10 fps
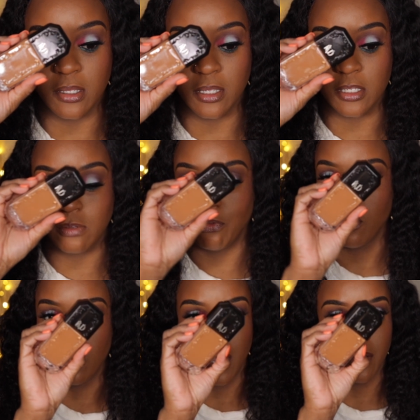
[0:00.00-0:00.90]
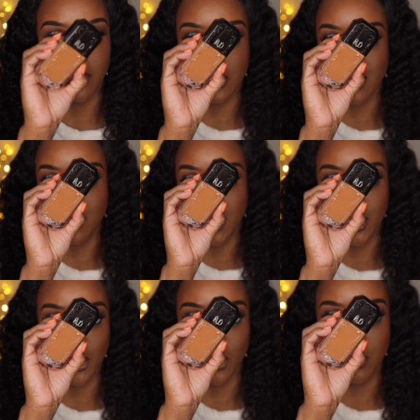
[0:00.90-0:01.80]
It's full coverage the
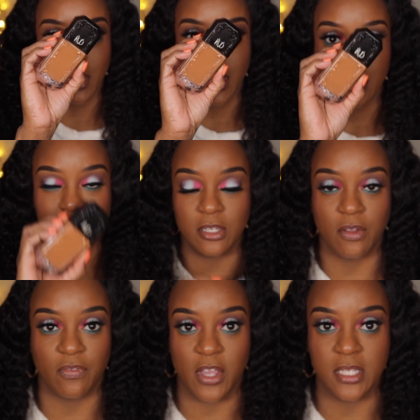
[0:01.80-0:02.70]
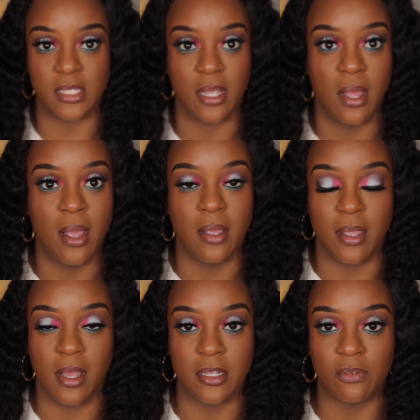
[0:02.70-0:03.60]
minute you apply it to your face.
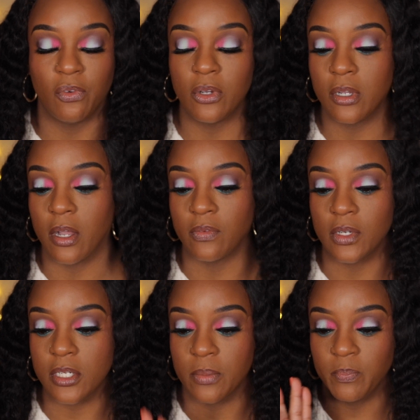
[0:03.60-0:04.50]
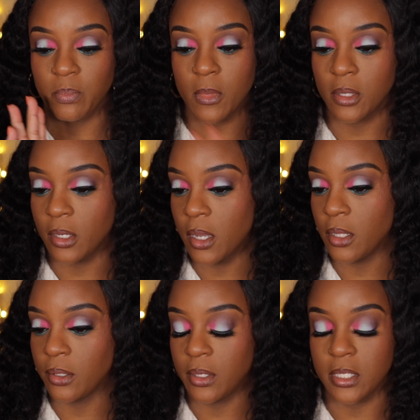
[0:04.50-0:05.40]
Yeah, it's full coverage. The
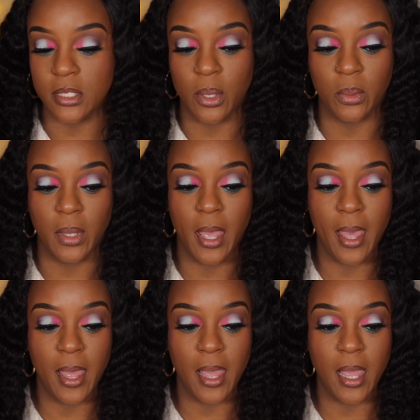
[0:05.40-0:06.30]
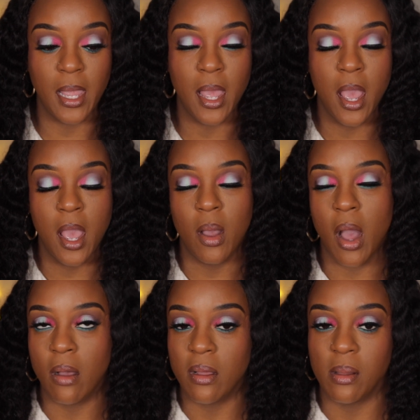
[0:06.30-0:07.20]
color is okay.
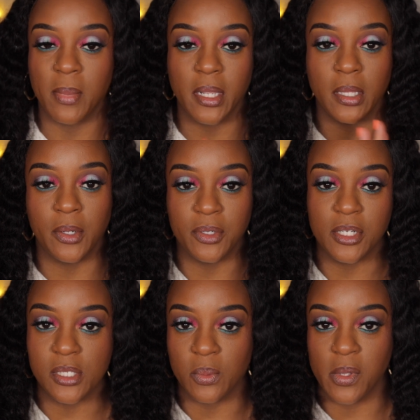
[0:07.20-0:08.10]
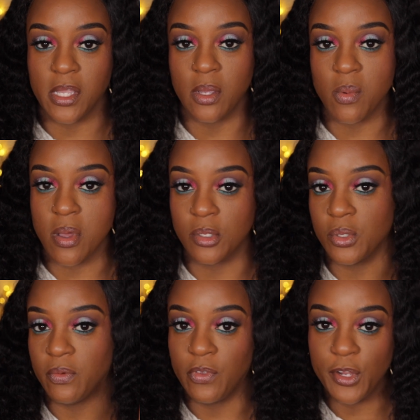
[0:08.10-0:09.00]
I'll come back later this week and we'll do
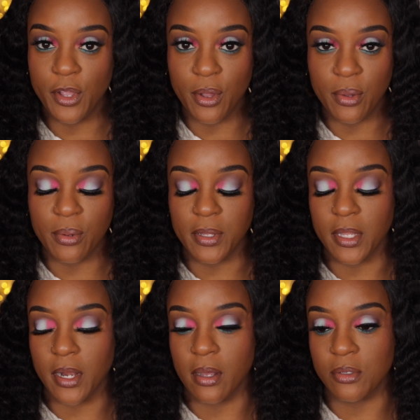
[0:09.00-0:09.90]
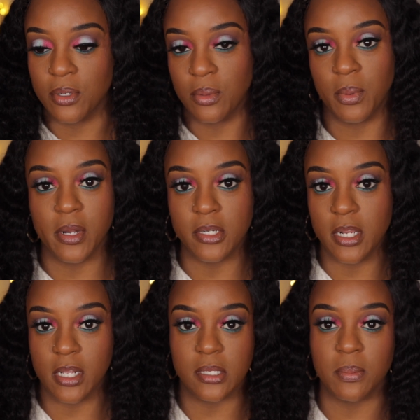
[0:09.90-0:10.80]
a video and then I'll do a wear
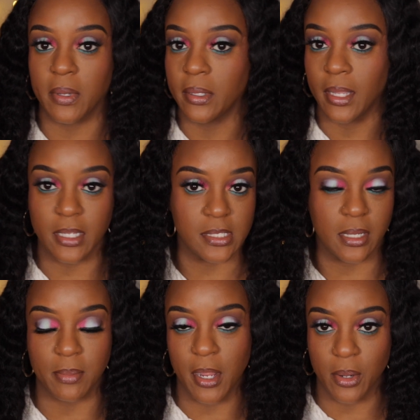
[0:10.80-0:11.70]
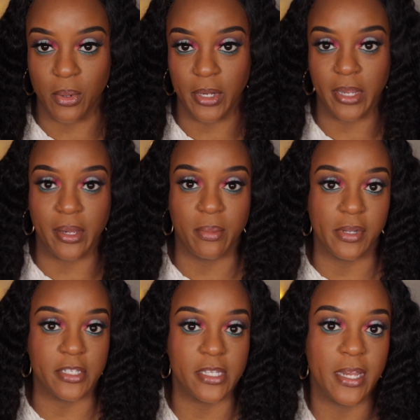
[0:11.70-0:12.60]
test. But like I said, I'm not going anywhere
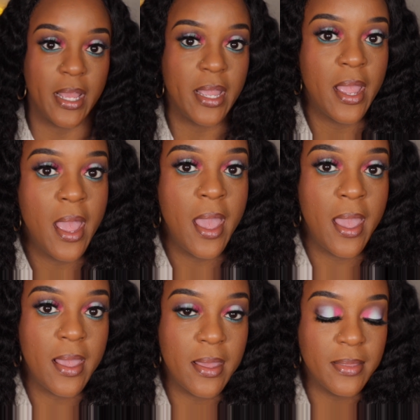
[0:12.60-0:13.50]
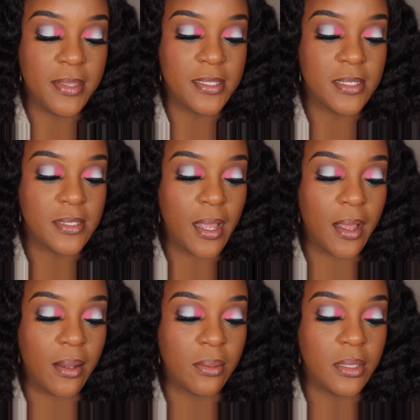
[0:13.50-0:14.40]
today. And this is
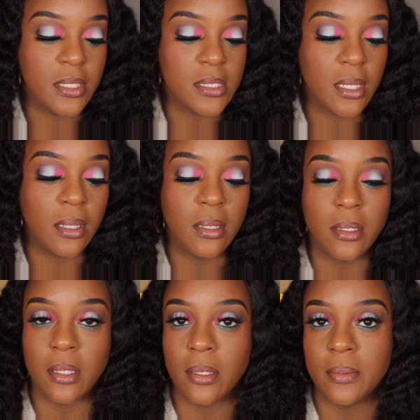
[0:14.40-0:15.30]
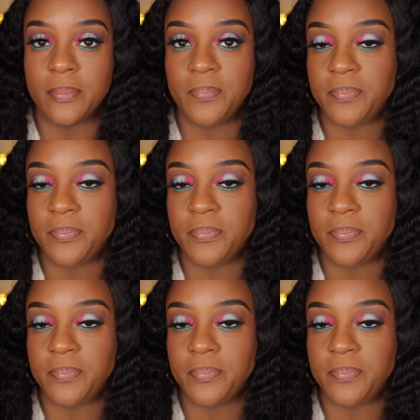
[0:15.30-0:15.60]
how it's looking.